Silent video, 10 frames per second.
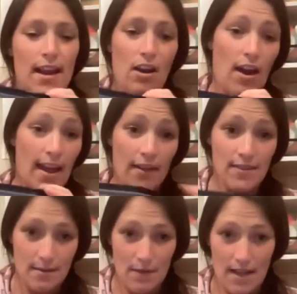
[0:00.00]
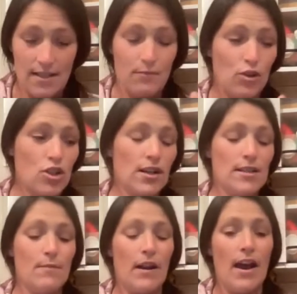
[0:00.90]
and I have some nuts in modulars,
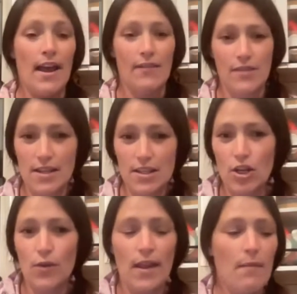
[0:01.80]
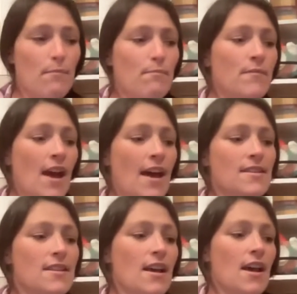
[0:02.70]
but I have since learned that nuts,